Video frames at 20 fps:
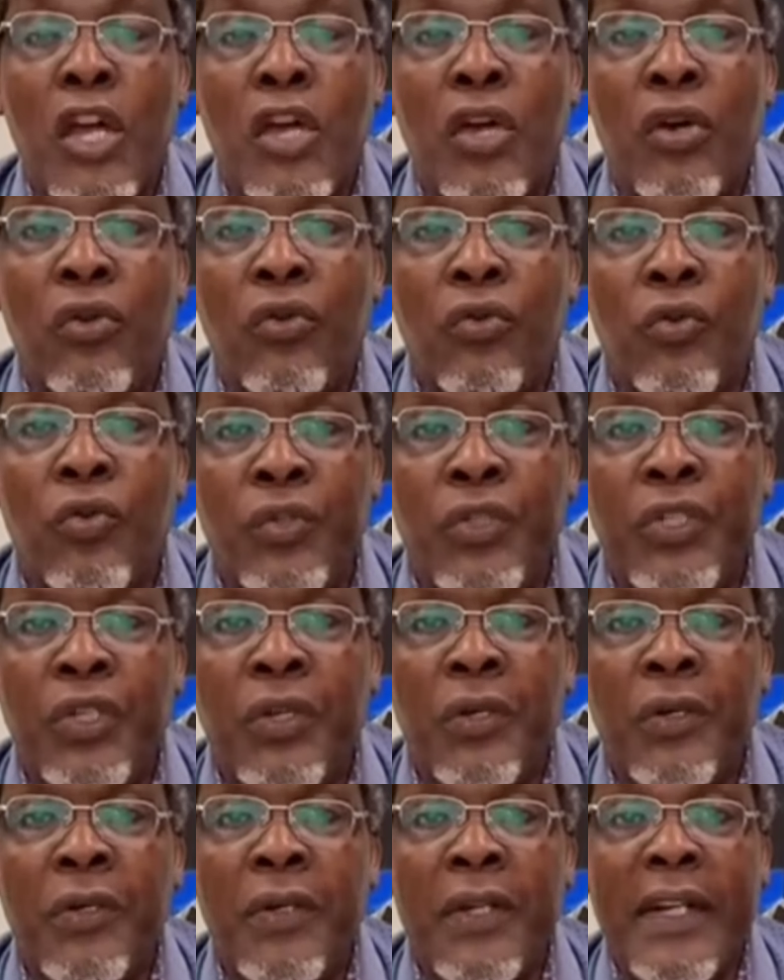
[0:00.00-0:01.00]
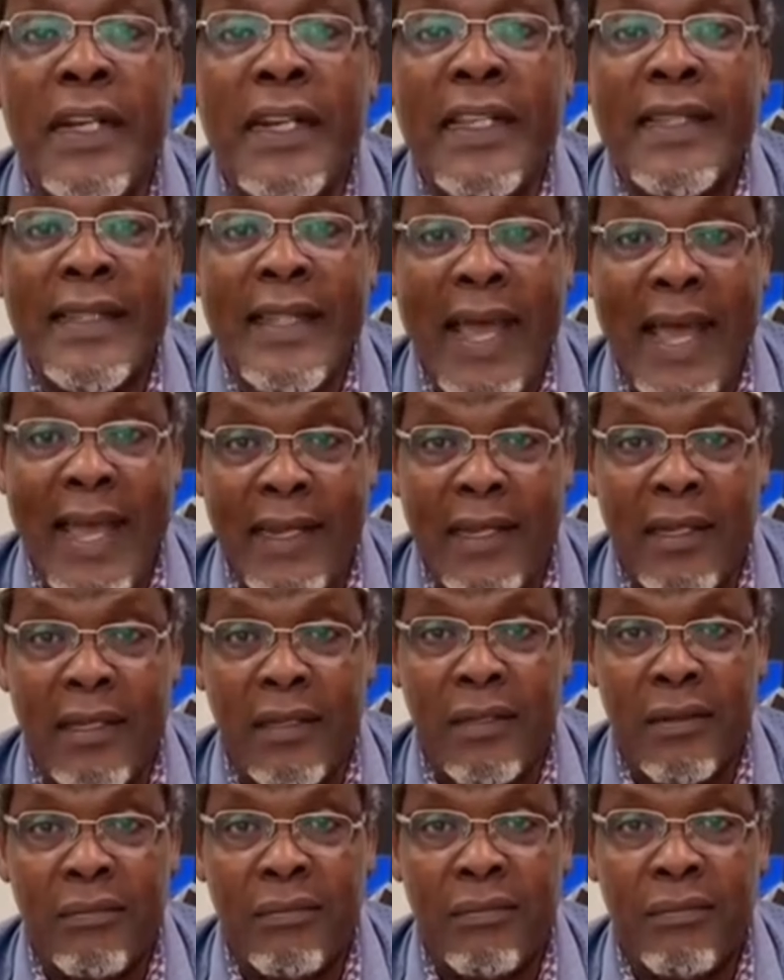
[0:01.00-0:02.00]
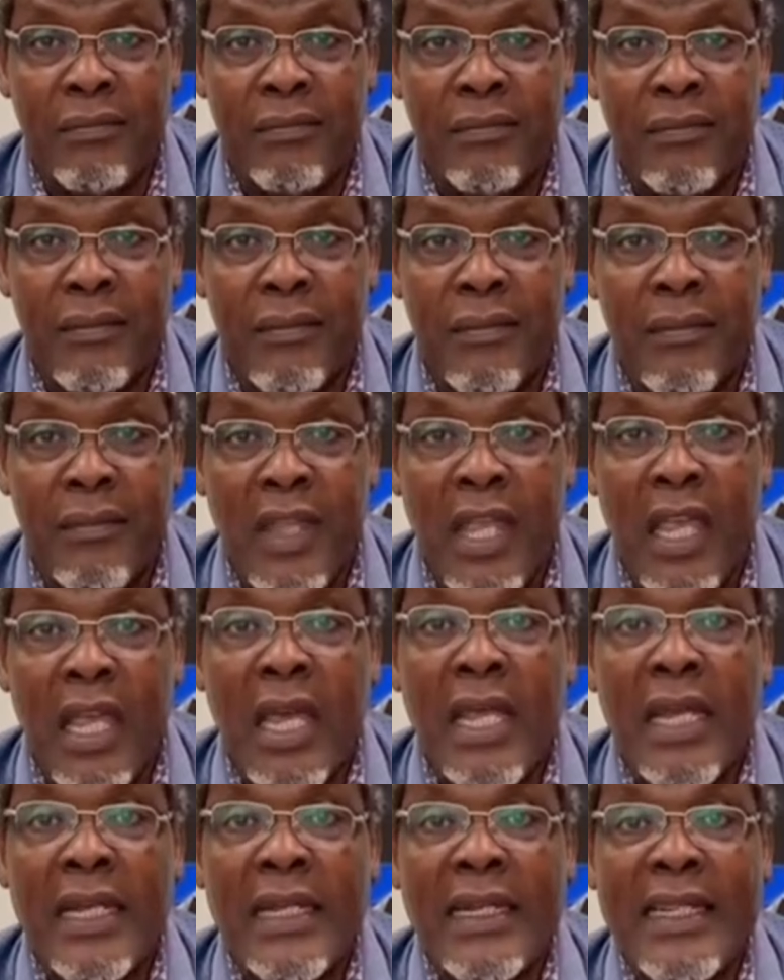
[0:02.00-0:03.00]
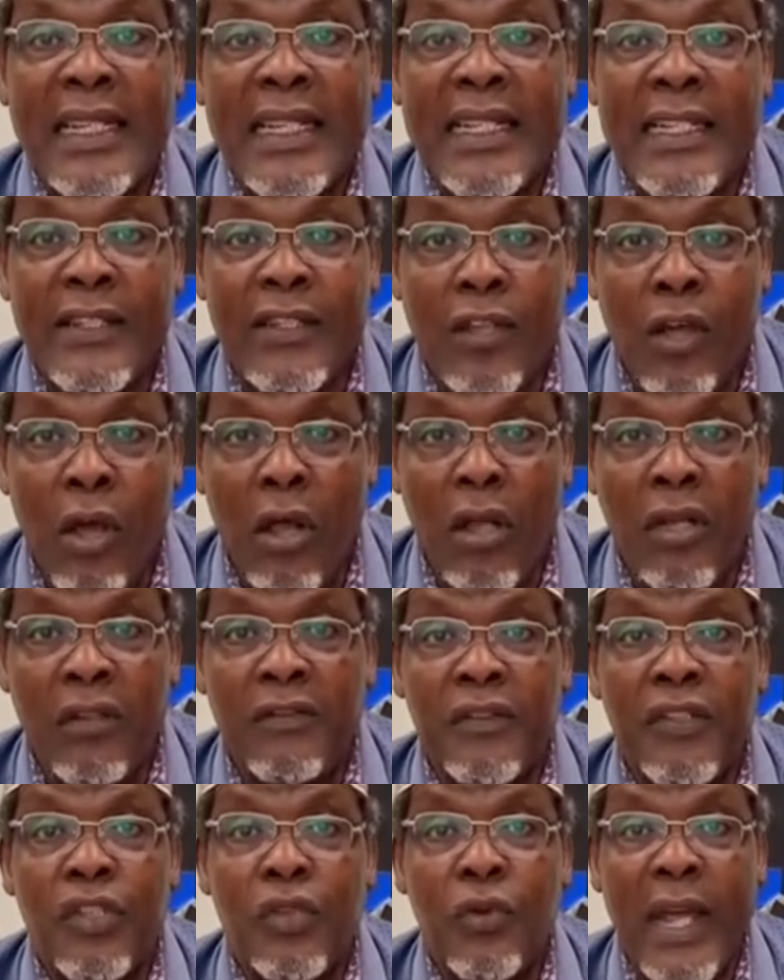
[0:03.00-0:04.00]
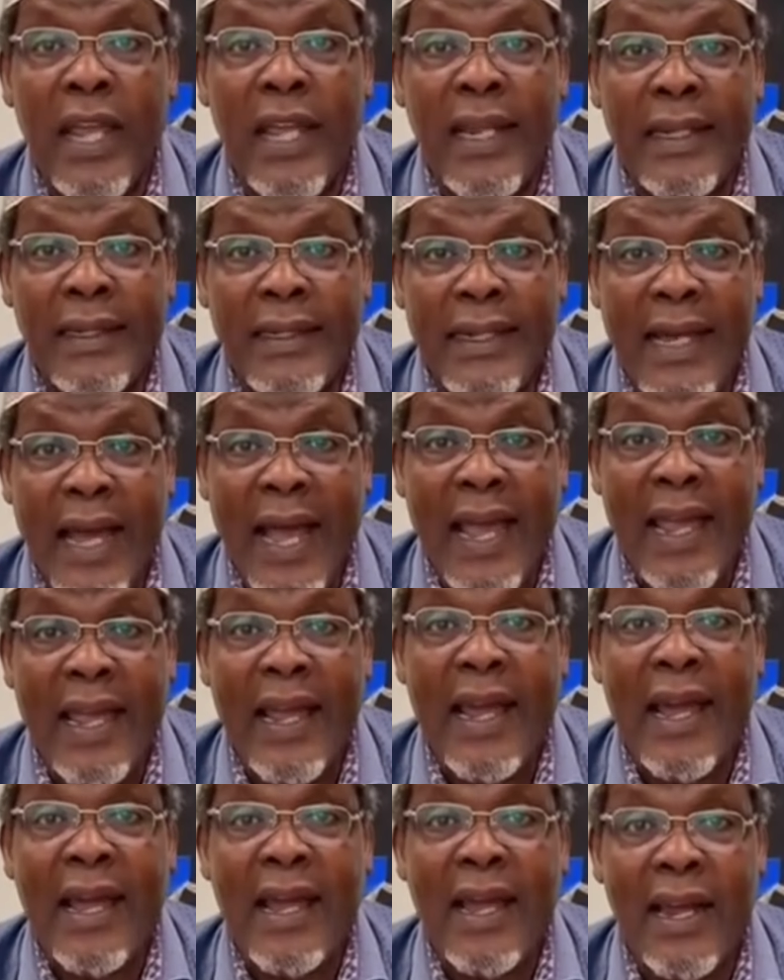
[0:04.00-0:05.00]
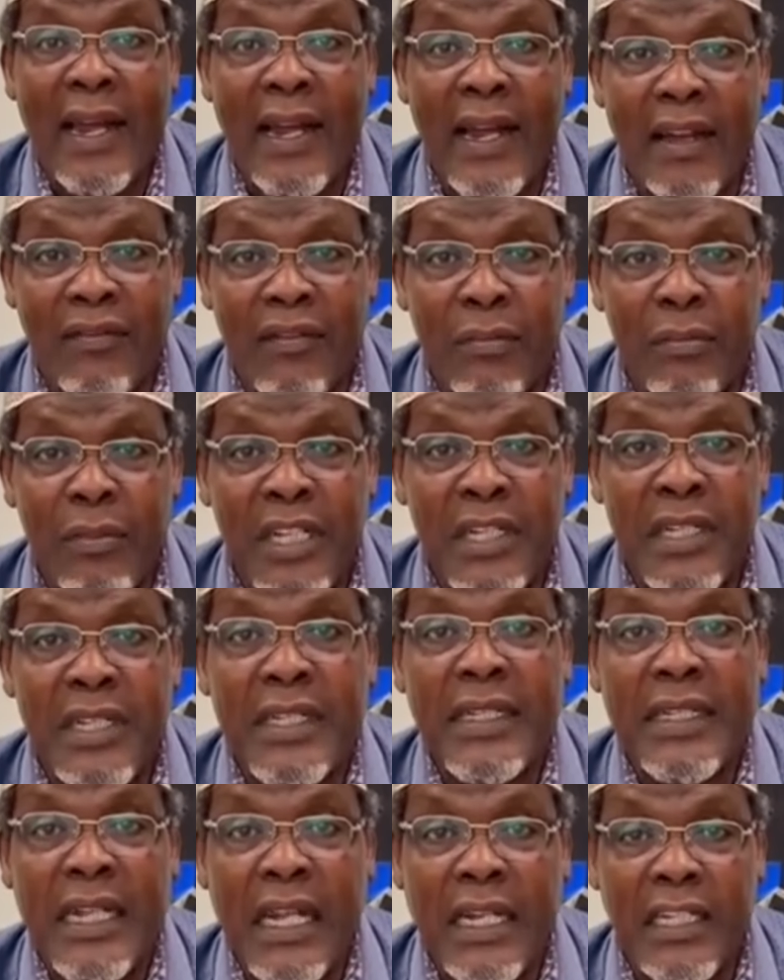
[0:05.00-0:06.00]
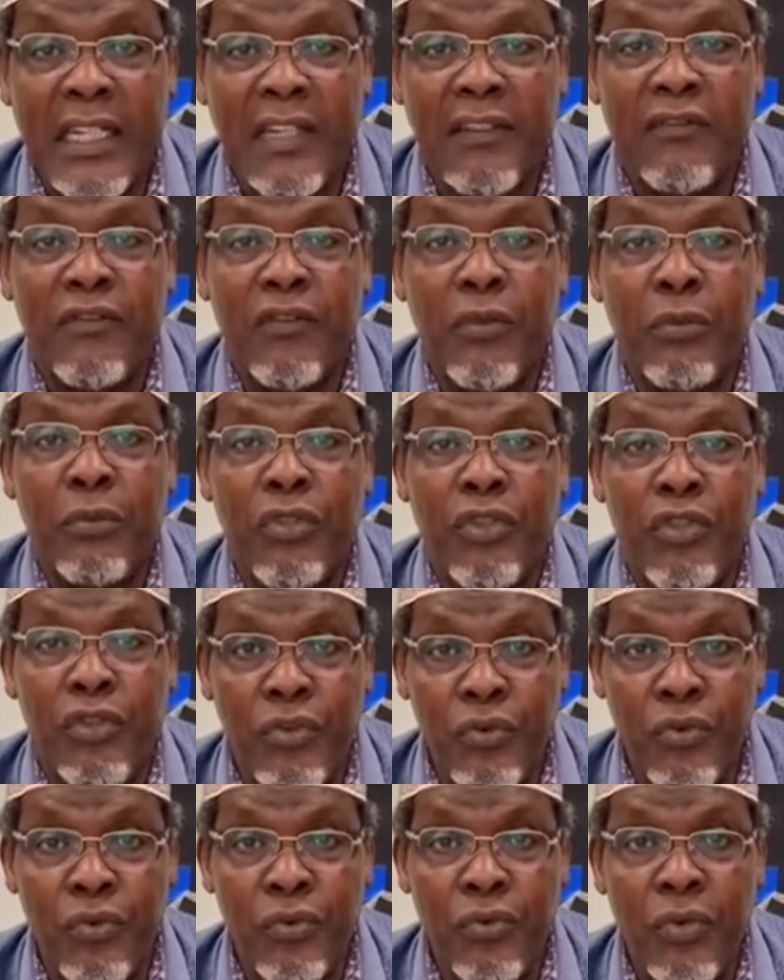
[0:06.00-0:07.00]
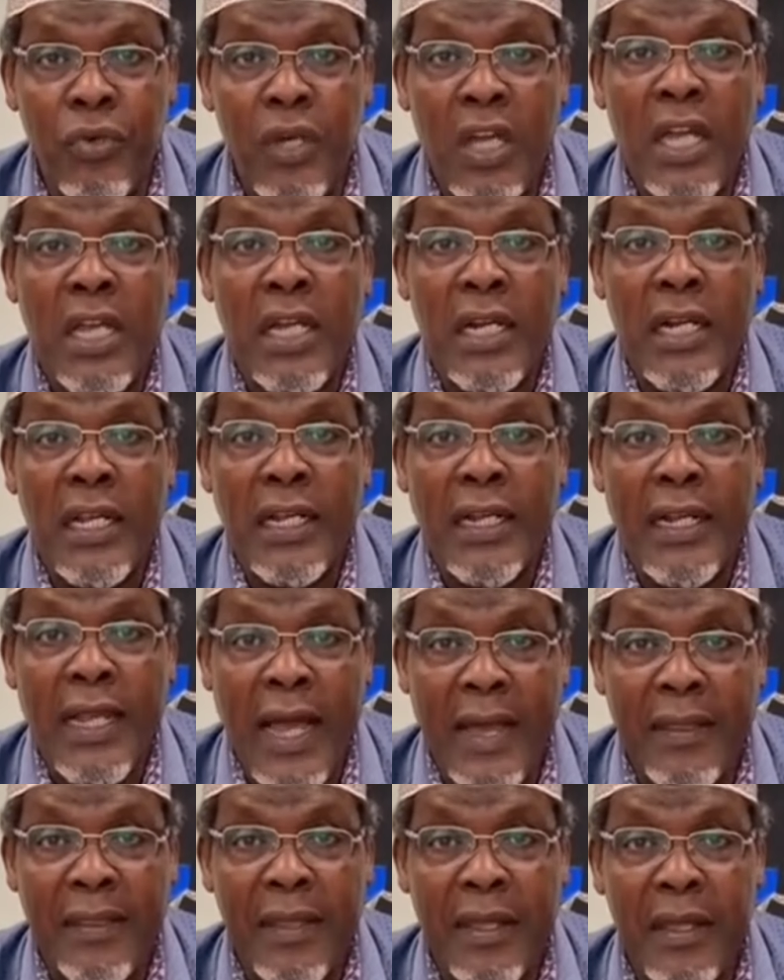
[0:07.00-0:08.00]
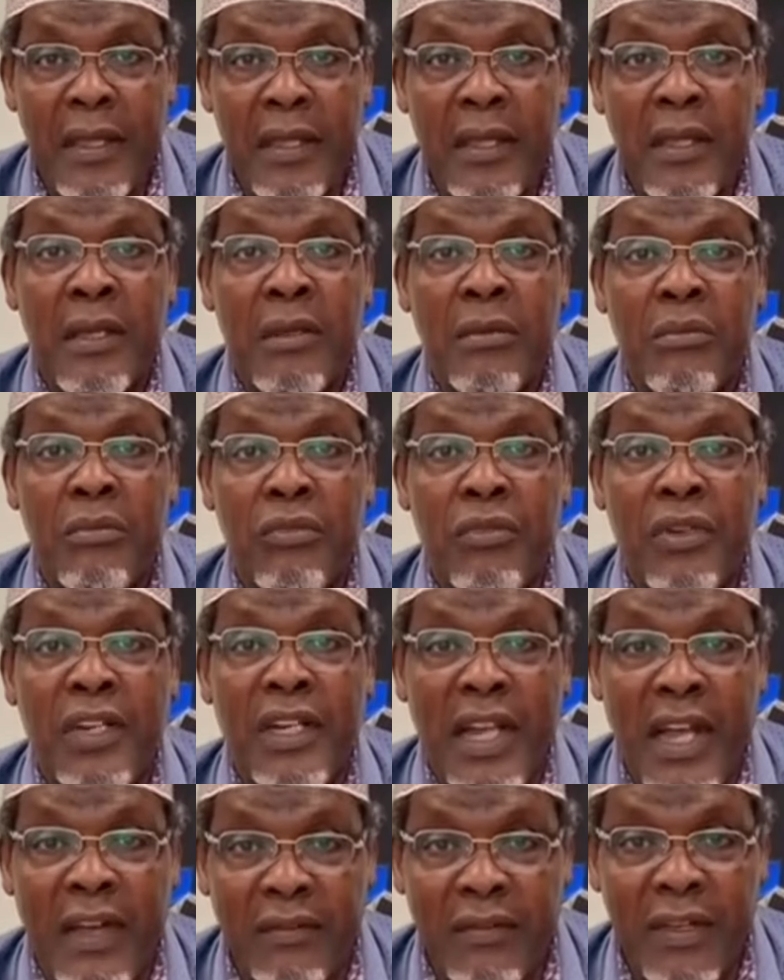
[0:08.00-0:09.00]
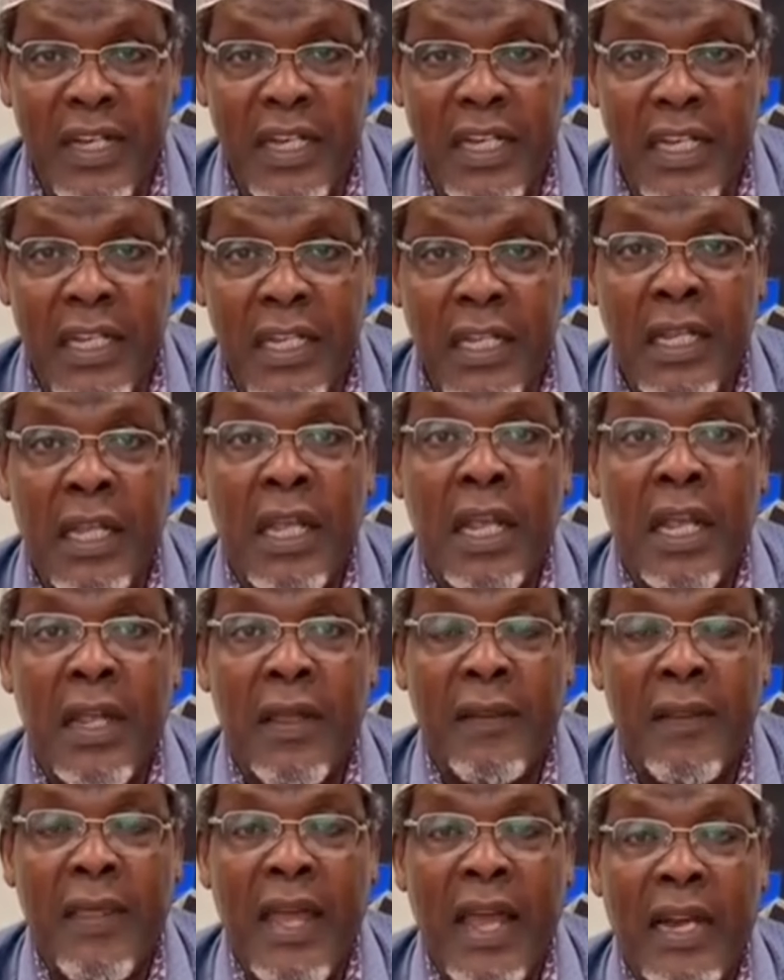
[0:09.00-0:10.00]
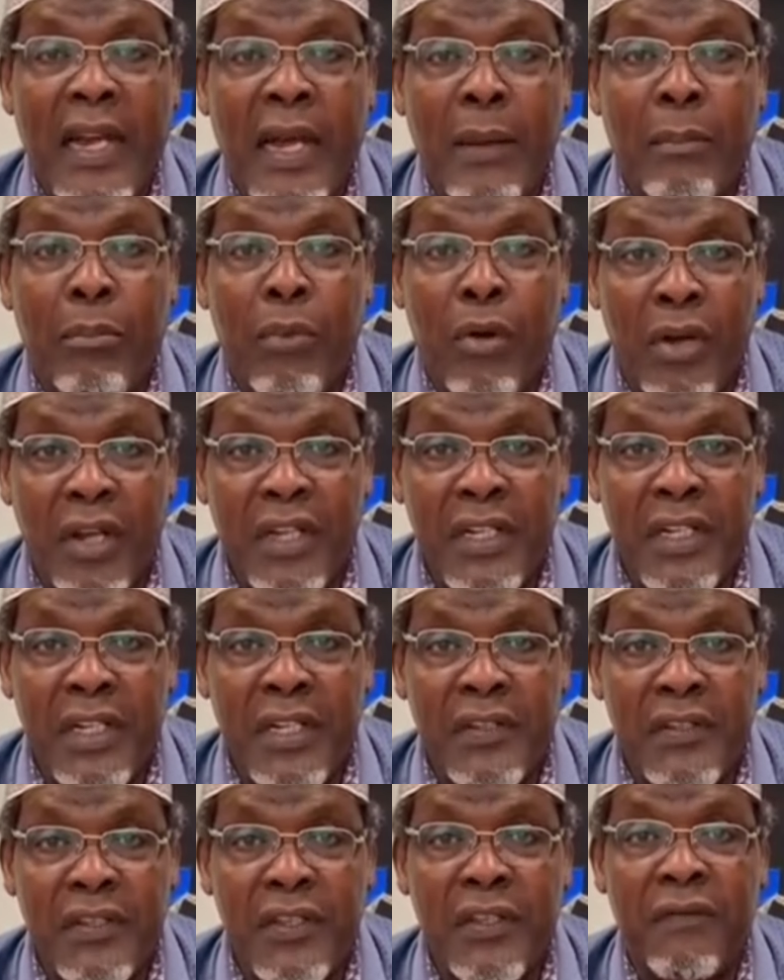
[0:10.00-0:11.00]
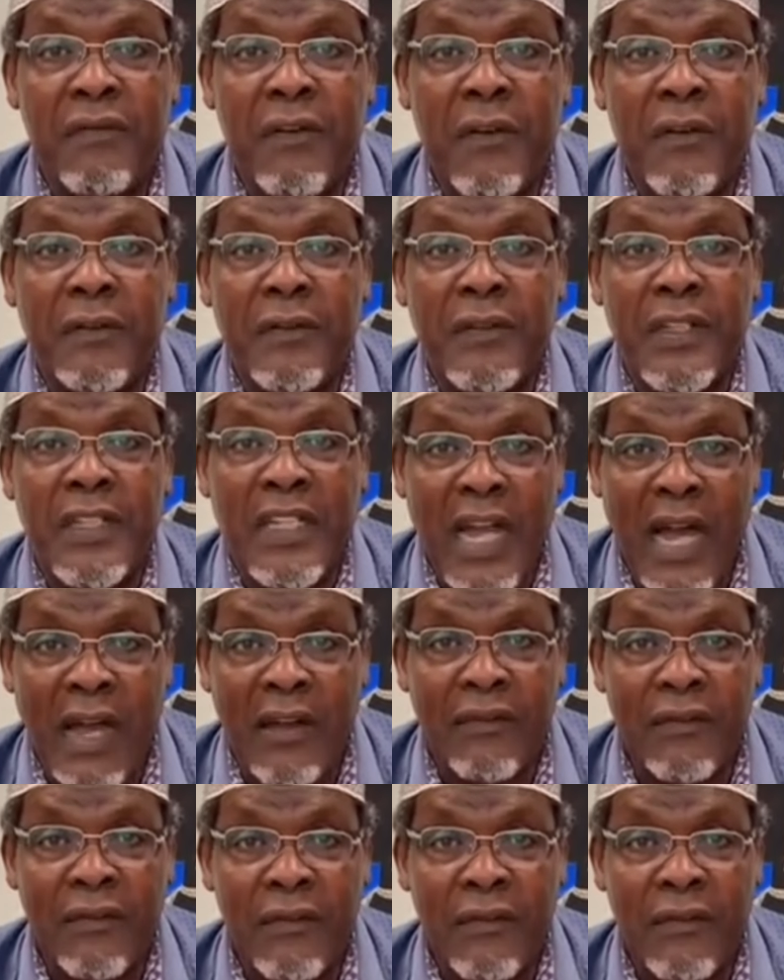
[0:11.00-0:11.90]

Ruto, resign. Dissolve your entire government, starting from you, Rigathi, Mudavadi, the unappointed chief of staff,